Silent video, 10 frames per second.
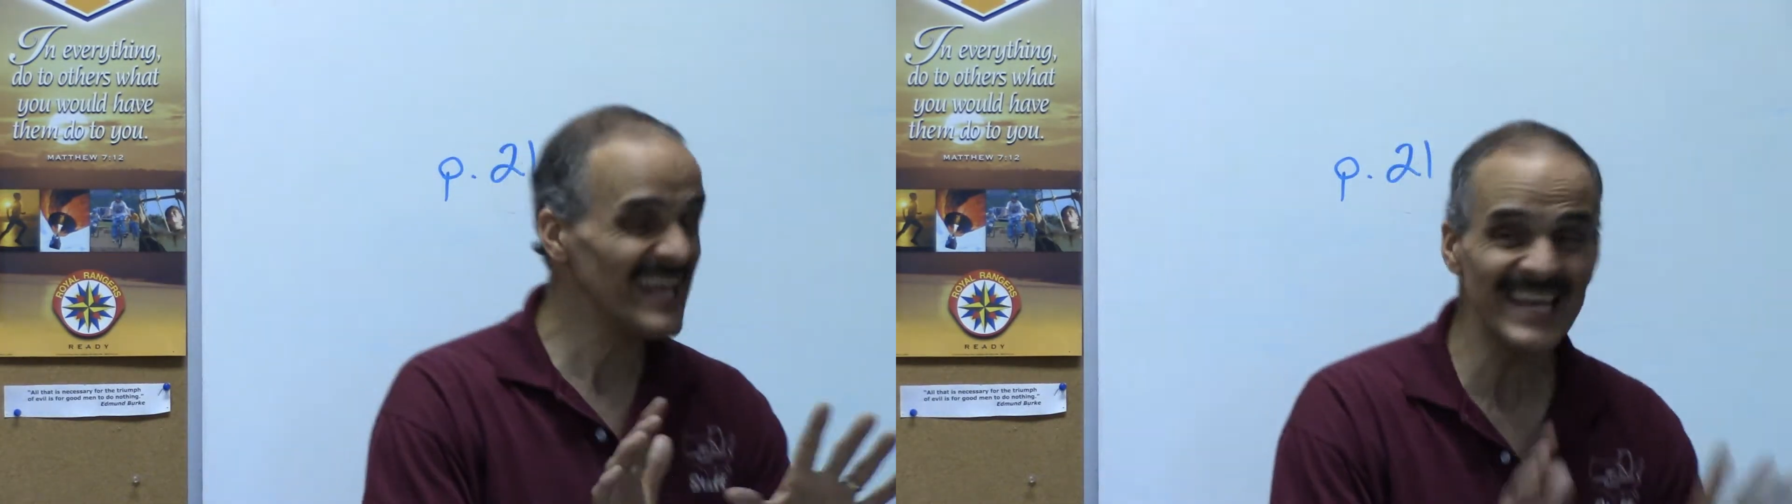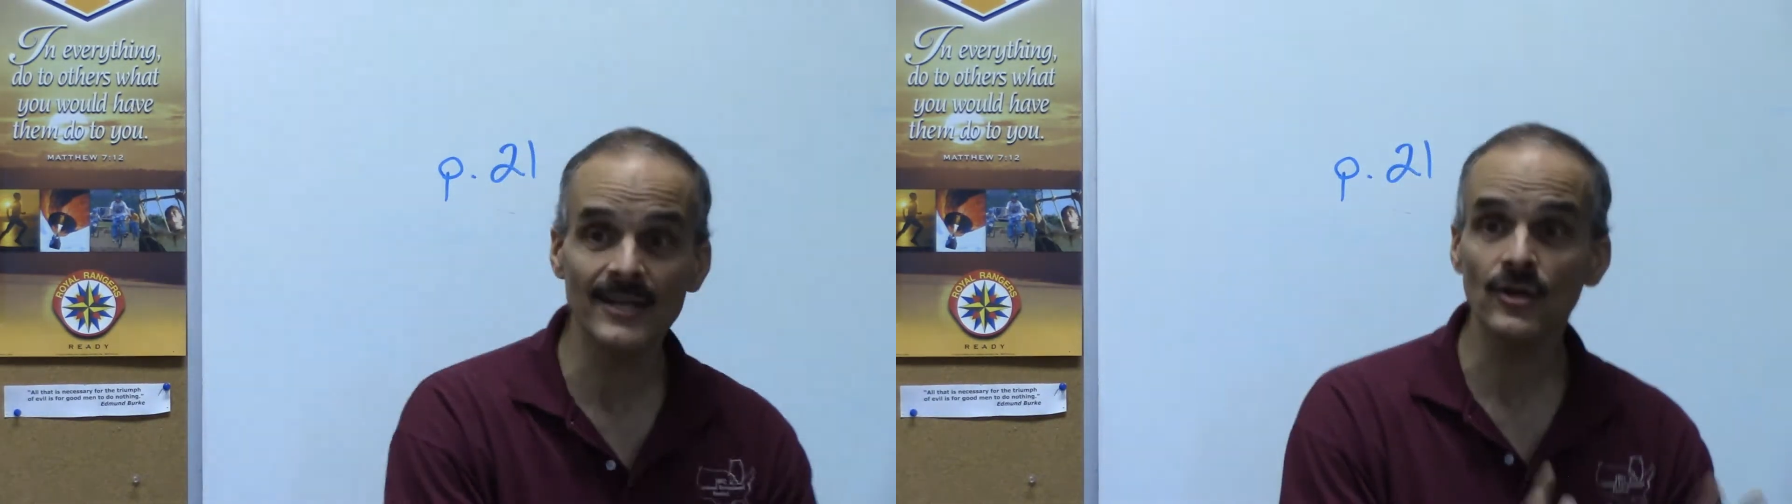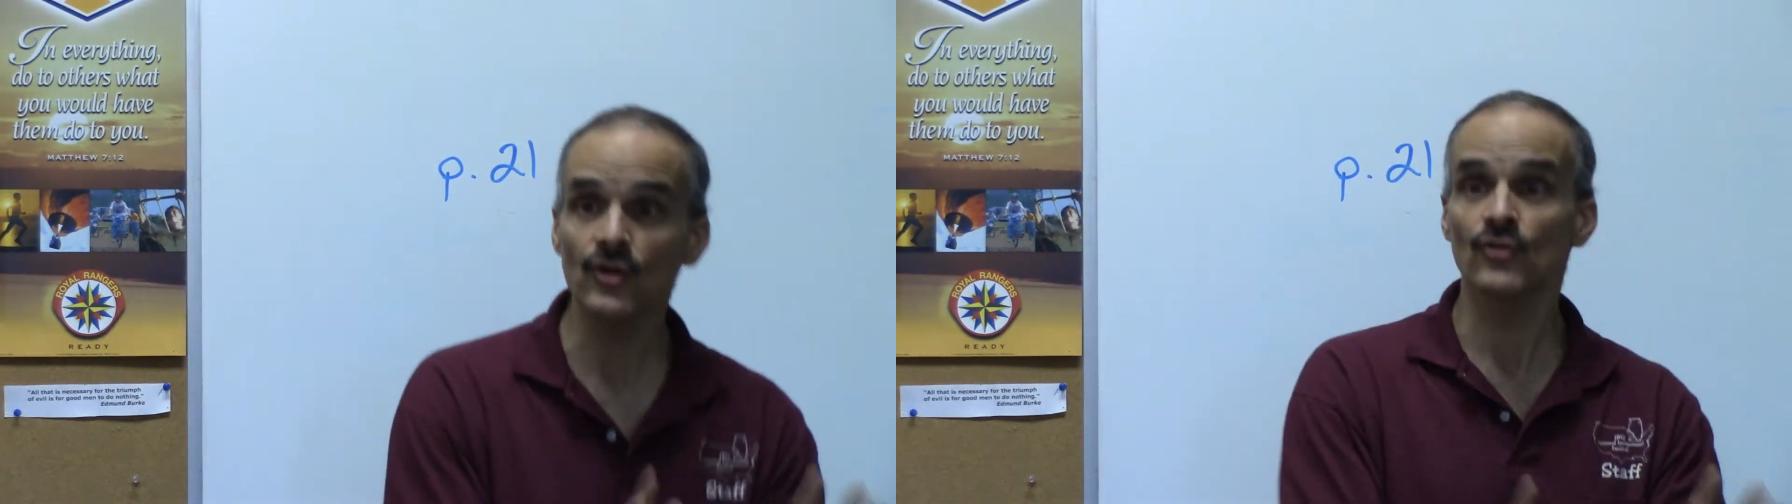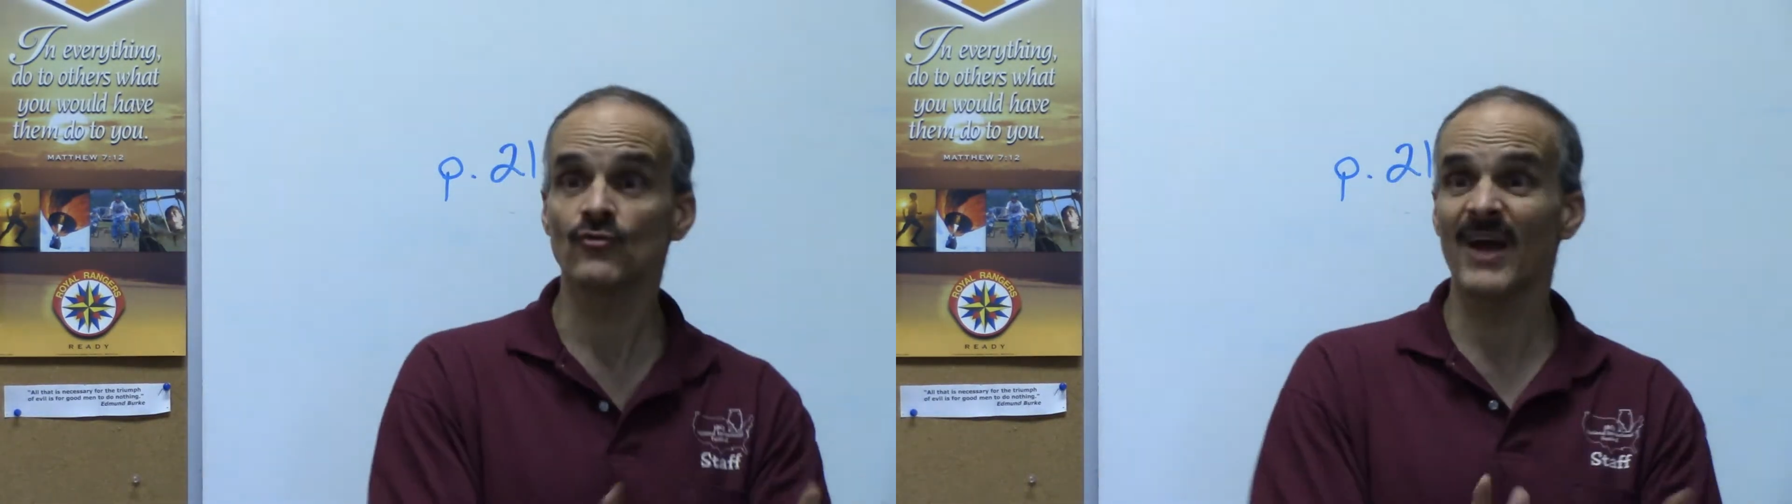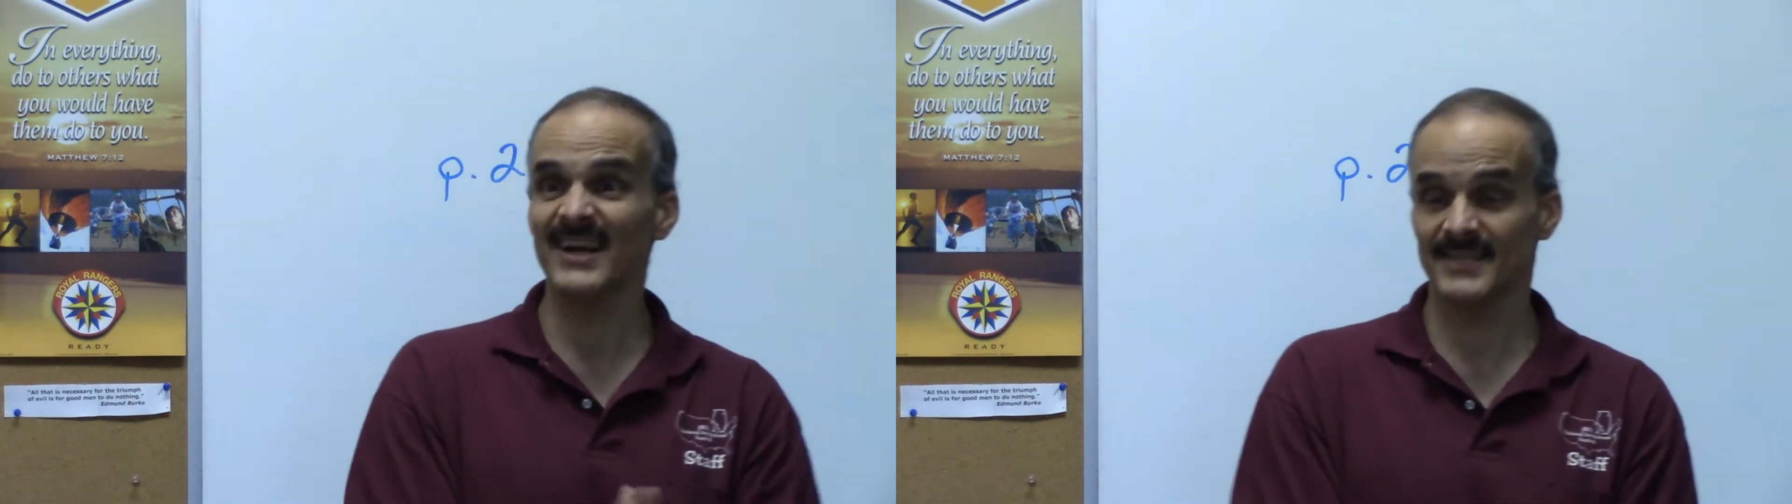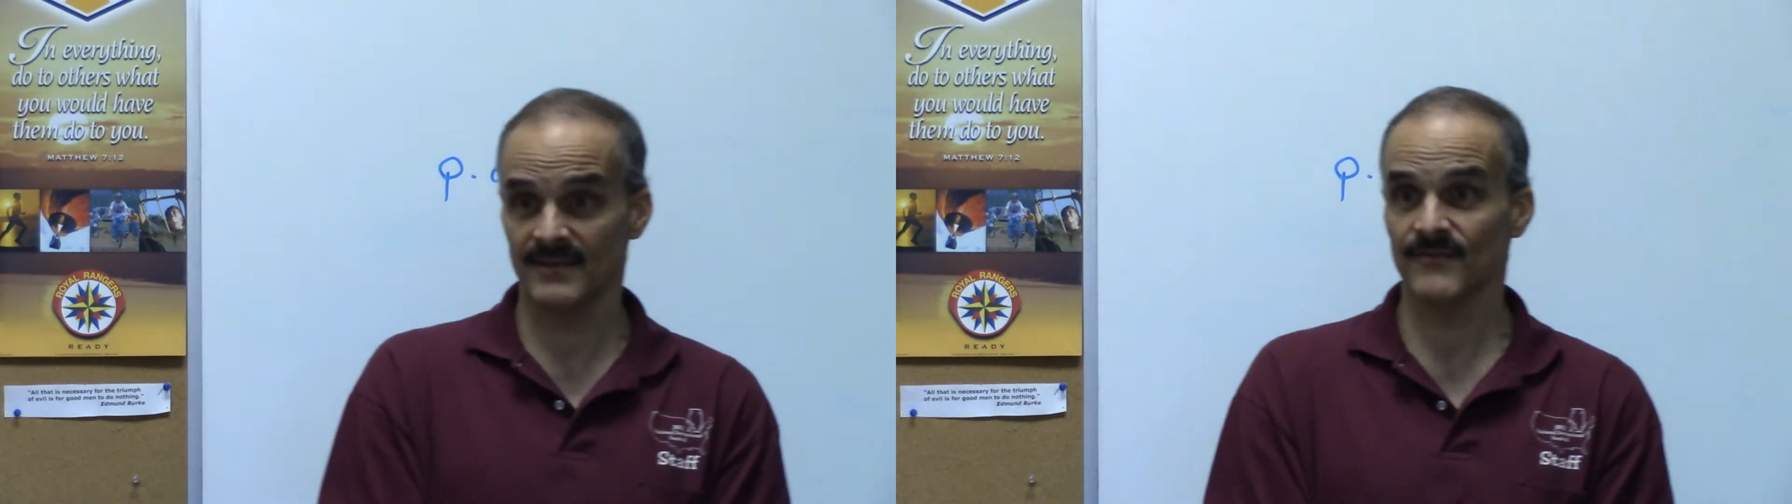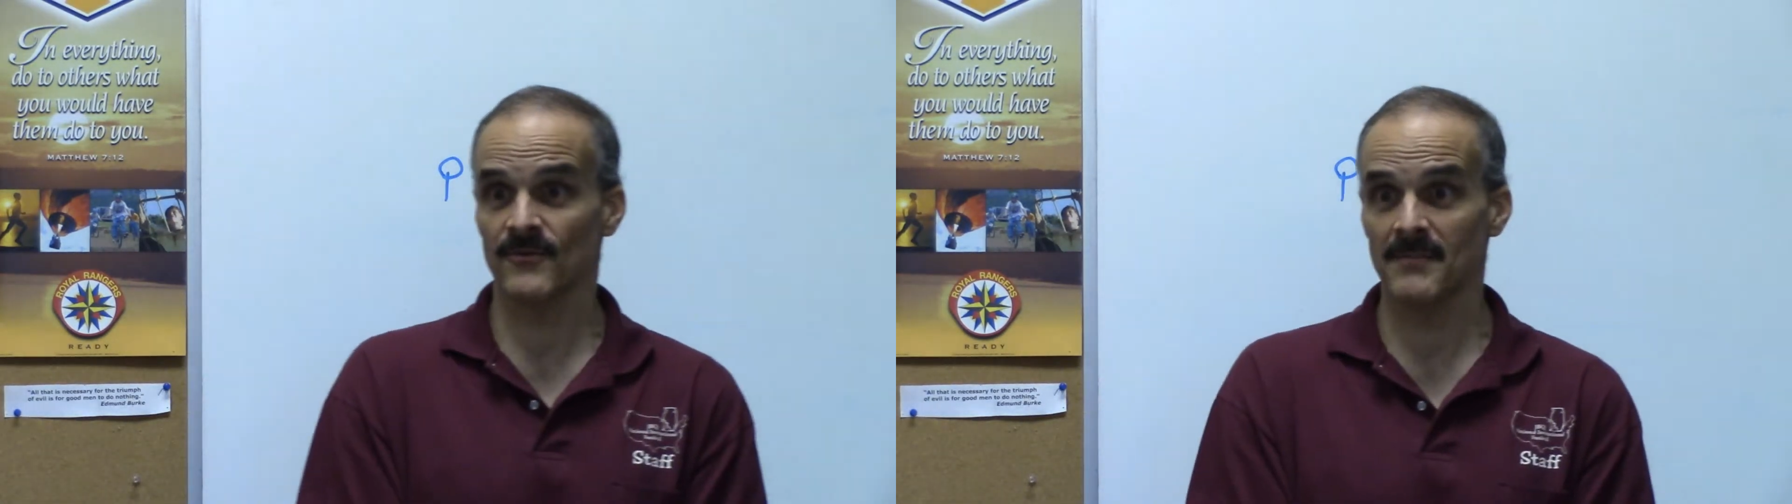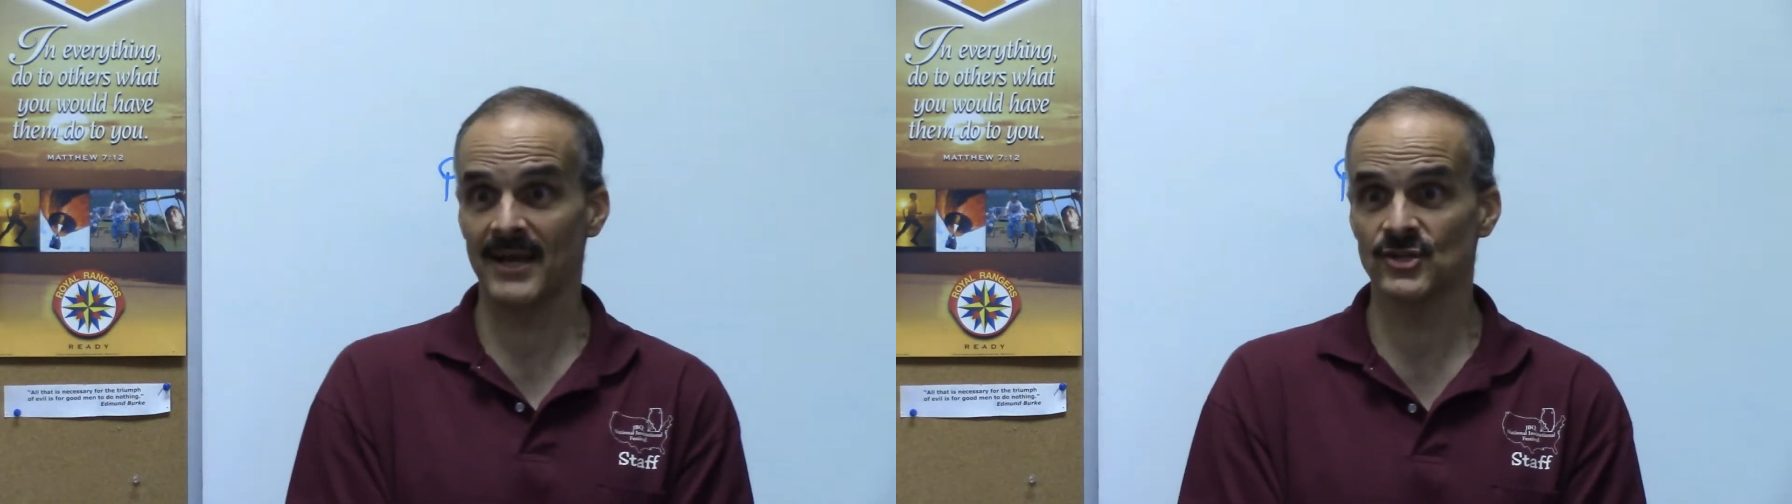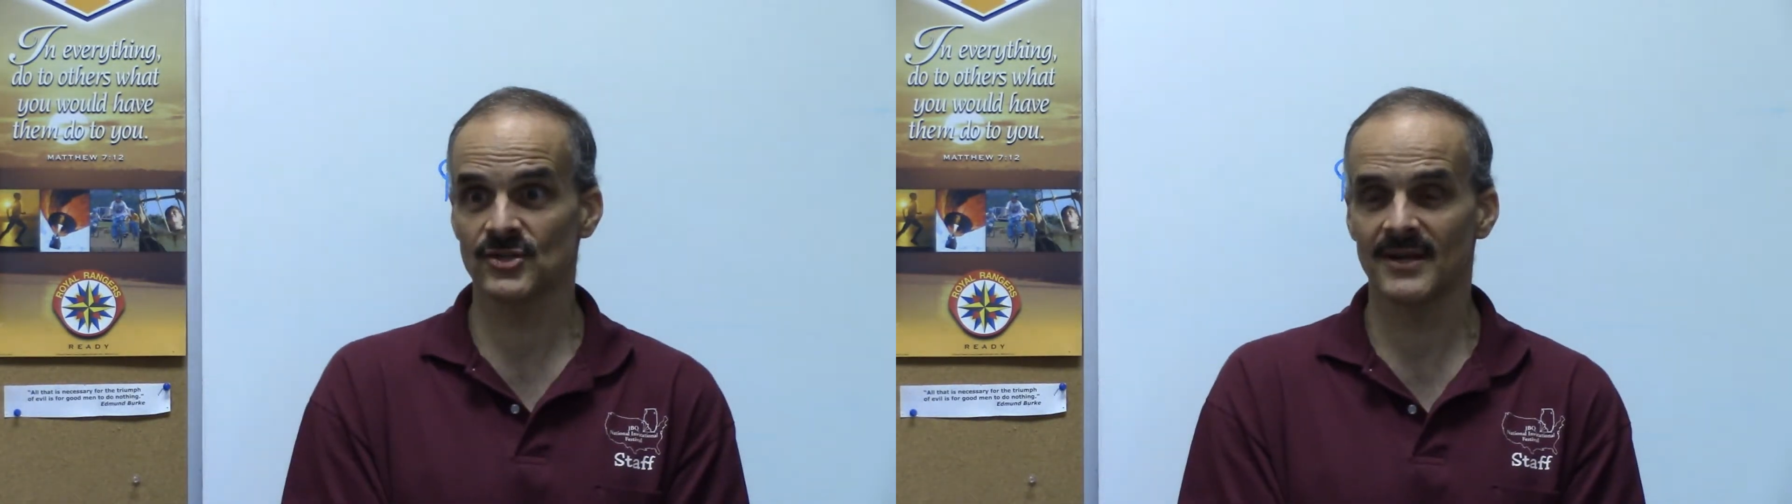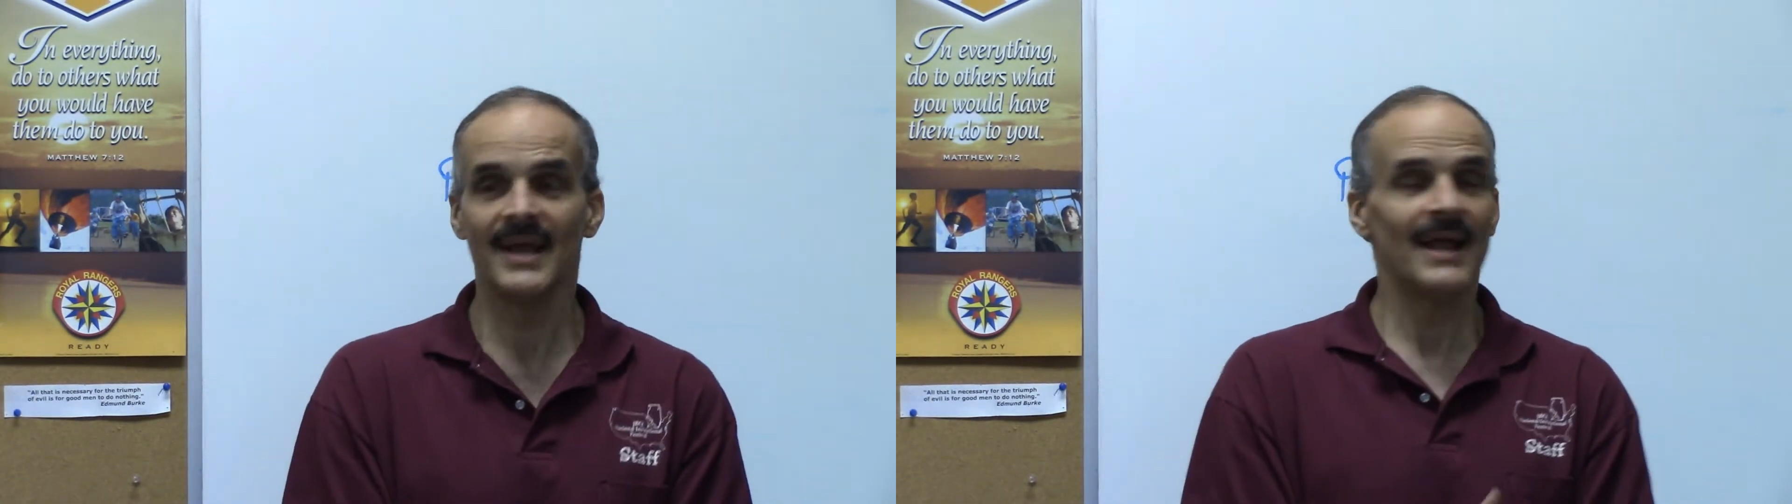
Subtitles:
incorrect information.